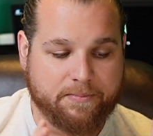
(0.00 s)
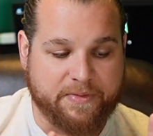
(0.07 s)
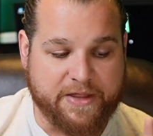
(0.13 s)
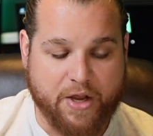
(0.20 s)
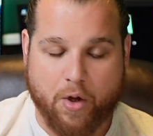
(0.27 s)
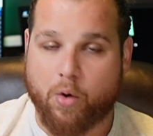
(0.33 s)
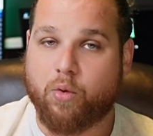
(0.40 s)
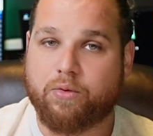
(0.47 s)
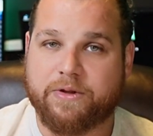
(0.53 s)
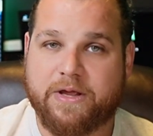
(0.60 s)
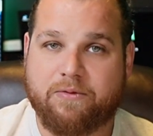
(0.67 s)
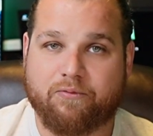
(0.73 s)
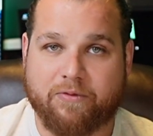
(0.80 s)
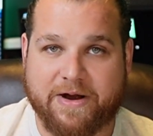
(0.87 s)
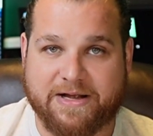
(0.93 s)
the
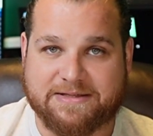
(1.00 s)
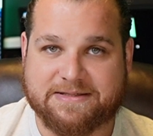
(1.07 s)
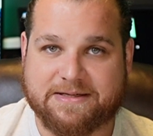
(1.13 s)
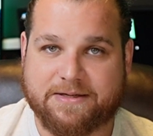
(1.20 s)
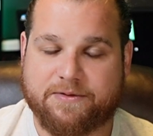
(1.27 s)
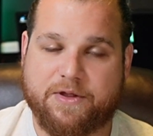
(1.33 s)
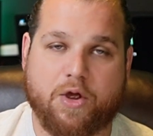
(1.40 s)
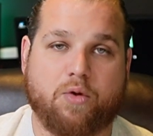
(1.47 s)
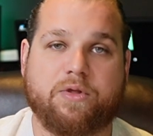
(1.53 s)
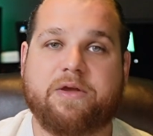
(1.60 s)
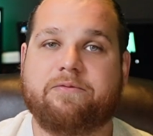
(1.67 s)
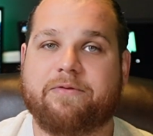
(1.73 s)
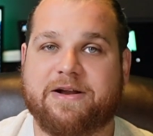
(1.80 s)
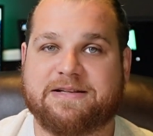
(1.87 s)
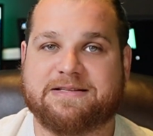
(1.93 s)
only risk
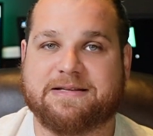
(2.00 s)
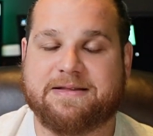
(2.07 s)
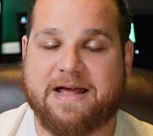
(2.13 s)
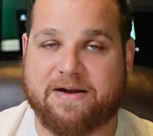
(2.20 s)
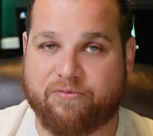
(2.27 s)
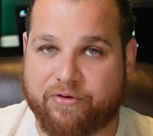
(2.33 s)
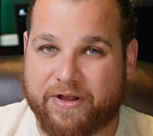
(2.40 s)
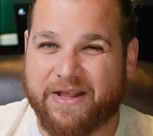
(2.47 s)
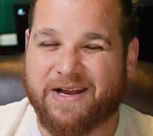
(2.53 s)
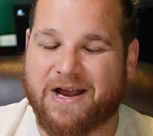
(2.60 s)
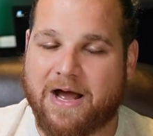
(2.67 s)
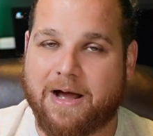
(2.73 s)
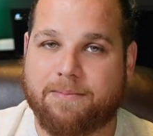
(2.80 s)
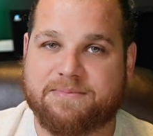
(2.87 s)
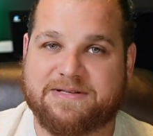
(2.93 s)
that really
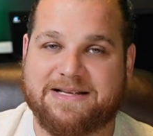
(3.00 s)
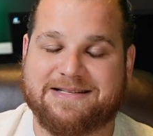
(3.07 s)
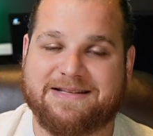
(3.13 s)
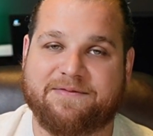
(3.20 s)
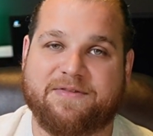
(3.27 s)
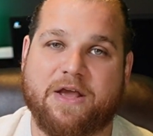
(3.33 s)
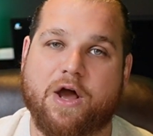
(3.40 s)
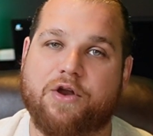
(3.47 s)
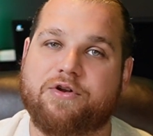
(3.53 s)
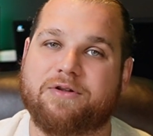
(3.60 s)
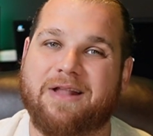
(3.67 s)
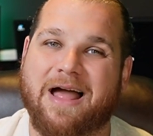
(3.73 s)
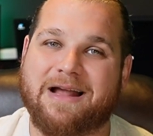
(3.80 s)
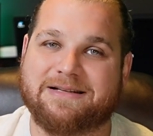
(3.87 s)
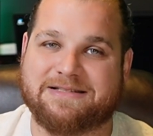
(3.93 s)
comes is if the
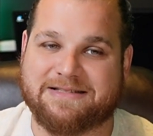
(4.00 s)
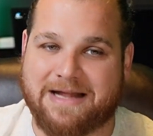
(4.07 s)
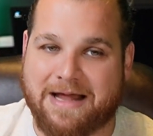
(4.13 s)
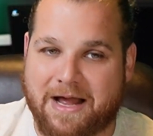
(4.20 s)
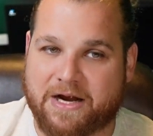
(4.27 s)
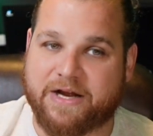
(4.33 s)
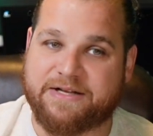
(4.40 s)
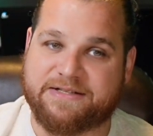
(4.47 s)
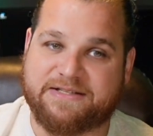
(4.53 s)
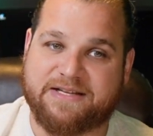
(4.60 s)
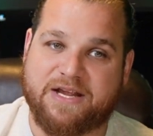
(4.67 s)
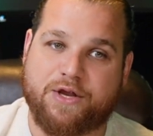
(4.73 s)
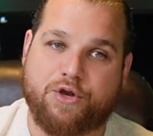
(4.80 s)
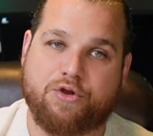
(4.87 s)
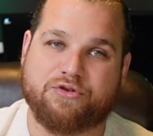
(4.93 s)
underlying stock
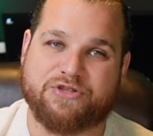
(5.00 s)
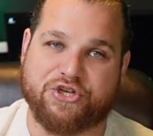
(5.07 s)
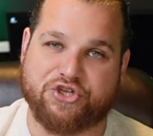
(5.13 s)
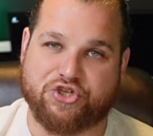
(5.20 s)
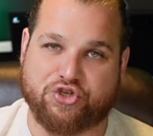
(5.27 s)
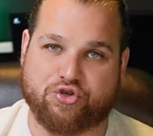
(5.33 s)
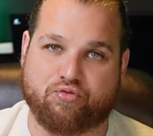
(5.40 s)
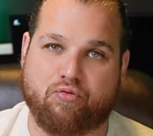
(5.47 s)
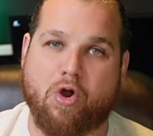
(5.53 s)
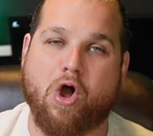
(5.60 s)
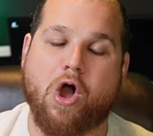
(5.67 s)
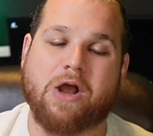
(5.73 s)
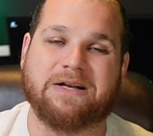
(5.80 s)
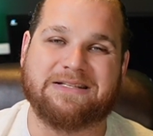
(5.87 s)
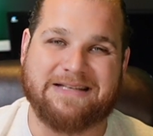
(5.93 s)
continues a
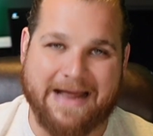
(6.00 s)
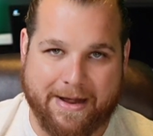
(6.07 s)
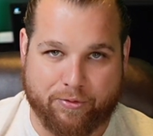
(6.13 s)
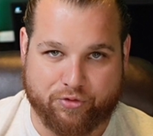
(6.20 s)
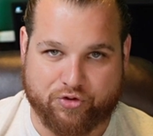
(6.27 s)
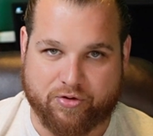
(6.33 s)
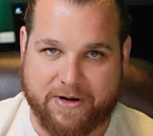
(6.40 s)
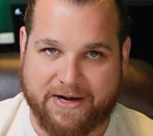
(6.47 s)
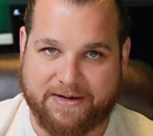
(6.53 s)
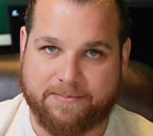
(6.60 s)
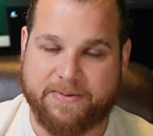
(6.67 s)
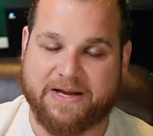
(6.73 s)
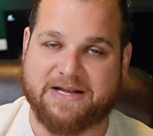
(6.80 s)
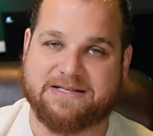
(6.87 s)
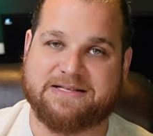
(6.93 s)
strong downtrend,
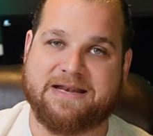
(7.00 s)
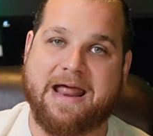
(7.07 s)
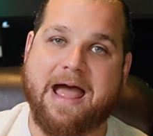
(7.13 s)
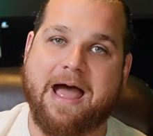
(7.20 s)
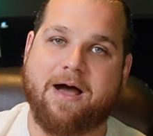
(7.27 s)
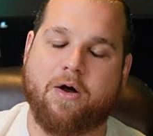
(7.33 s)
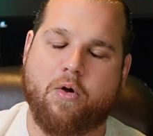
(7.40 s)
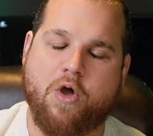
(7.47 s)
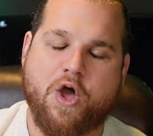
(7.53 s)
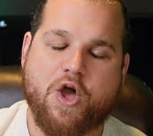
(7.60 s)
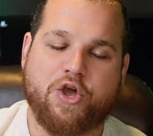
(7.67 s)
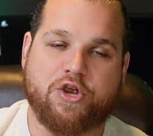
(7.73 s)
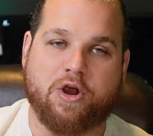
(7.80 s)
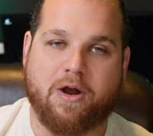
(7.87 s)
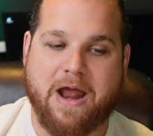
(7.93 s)
because now
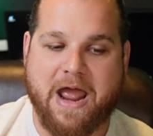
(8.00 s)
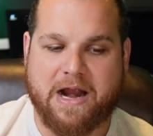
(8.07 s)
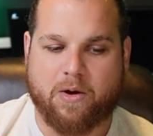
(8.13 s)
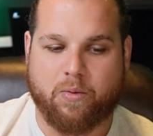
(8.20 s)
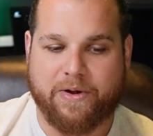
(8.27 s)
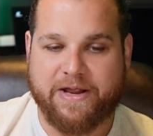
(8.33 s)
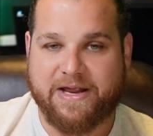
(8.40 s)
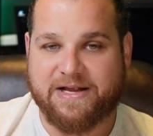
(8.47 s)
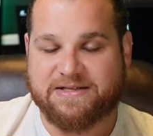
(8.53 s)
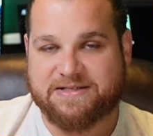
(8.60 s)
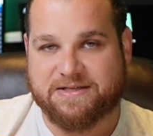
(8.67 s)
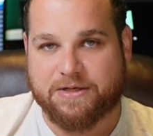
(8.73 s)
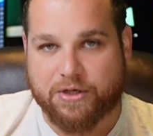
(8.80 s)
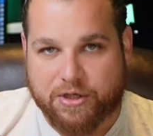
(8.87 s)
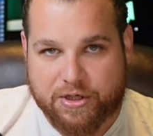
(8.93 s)
your equity
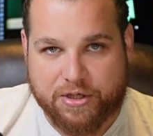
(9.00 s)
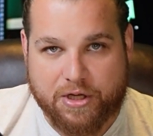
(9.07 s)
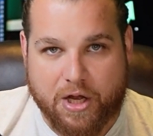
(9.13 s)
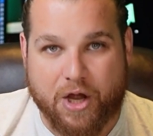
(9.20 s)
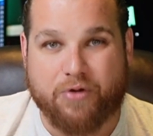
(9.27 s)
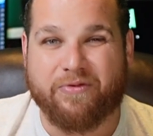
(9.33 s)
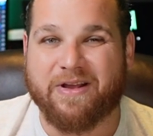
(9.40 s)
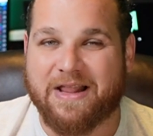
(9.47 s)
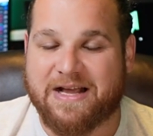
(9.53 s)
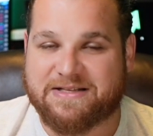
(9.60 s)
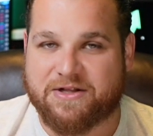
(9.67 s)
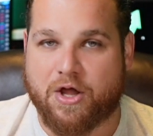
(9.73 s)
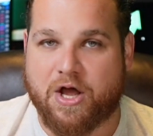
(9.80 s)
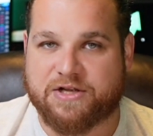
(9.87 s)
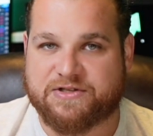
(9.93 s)
is unrealized
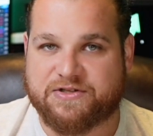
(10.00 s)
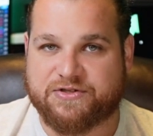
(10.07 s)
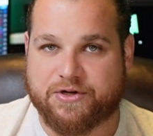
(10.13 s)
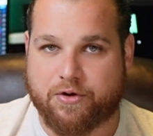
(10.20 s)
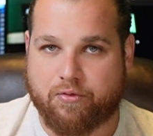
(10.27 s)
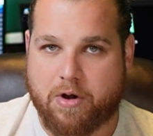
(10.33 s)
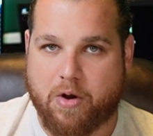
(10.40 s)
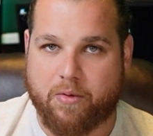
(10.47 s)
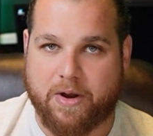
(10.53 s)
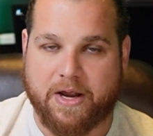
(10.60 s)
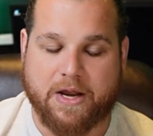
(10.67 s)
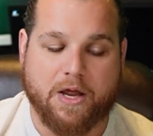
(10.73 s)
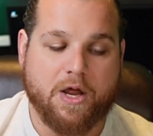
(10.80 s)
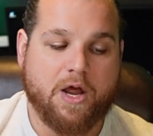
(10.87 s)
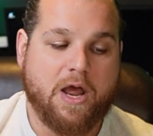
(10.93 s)
losses are
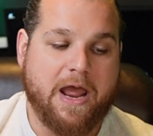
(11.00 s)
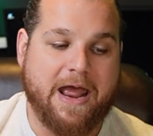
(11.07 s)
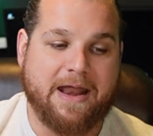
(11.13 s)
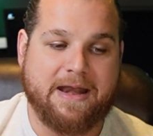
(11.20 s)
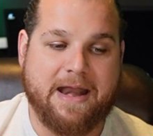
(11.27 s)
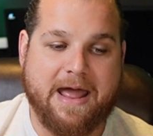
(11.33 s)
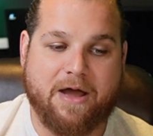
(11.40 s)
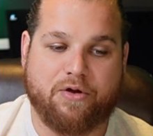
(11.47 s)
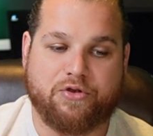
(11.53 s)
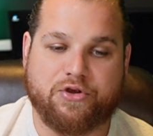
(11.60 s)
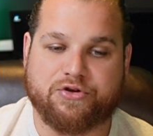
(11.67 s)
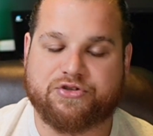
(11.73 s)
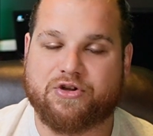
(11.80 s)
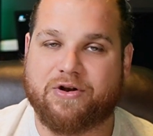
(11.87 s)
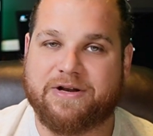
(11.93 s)
growing, and now
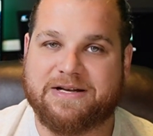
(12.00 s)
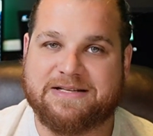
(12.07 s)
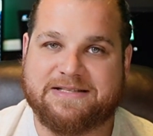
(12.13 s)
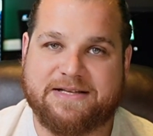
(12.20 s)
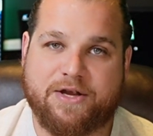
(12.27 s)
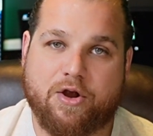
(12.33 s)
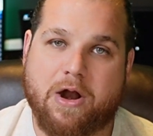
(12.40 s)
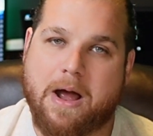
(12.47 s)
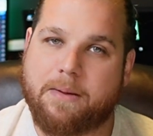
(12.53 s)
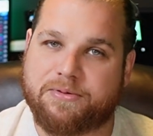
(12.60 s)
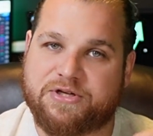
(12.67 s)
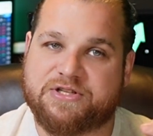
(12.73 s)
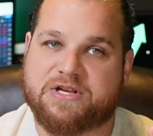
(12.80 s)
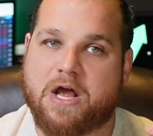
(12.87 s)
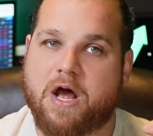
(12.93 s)
you're starting to see your
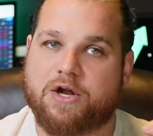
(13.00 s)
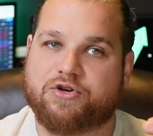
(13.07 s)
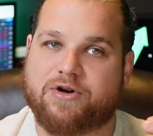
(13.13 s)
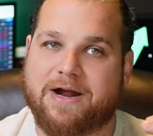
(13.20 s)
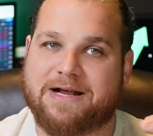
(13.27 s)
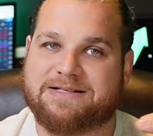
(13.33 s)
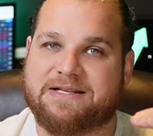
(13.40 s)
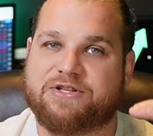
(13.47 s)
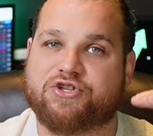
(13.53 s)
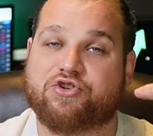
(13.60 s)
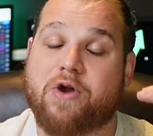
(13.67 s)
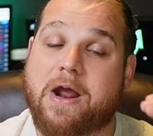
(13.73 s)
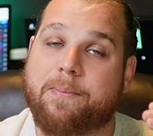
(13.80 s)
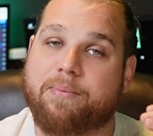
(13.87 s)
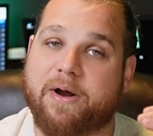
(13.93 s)
options contracts at the
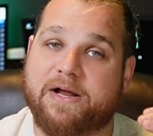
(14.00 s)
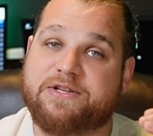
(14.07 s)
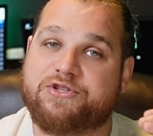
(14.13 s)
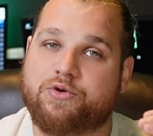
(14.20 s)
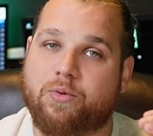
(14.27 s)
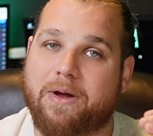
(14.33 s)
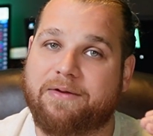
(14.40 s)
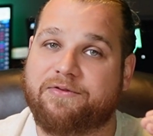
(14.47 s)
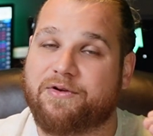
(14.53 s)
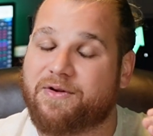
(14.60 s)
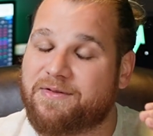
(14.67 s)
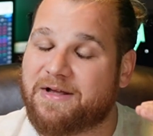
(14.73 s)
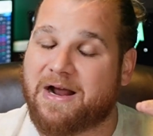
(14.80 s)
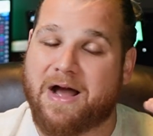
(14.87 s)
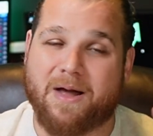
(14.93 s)
strike price you
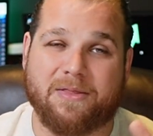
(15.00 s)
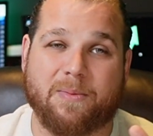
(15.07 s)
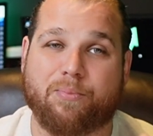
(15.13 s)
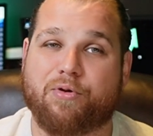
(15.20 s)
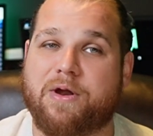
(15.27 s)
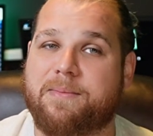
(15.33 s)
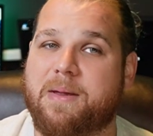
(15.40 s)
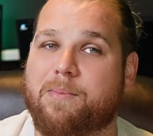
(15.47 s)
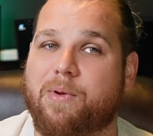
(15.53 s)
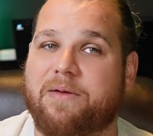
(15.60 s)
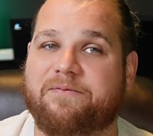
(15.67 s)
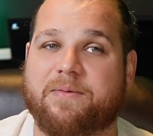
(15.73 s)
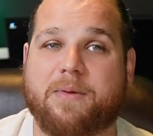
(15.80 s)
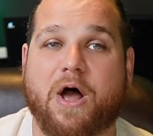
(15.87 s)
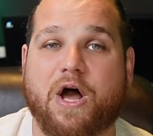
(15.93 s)
entered. The premium
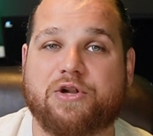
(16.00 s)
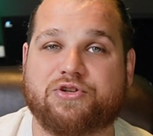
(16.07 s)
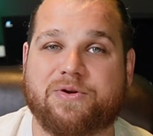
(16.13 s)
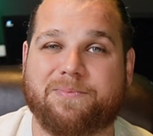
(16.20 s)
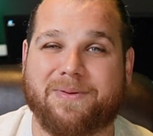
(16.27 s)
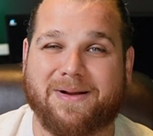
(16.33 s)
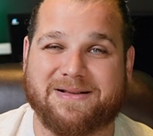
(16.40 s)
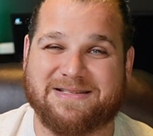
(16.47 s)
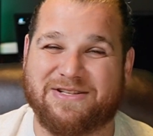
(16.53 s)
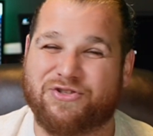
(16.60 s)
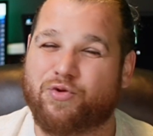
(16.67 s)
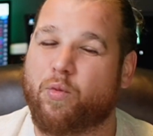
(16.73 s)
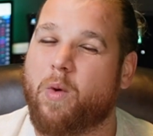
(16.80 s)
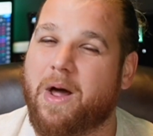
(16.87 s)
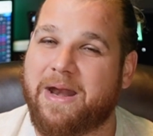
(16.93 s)
went from $100 to
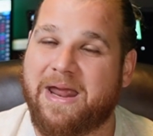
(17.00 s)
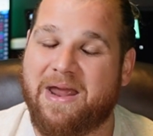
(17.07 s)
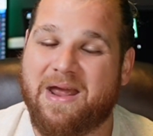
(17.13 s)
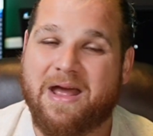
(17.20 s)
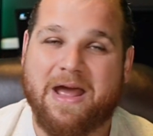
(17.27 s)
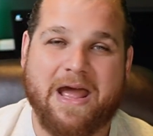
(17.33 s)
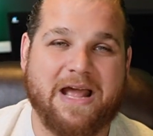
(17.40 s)
20.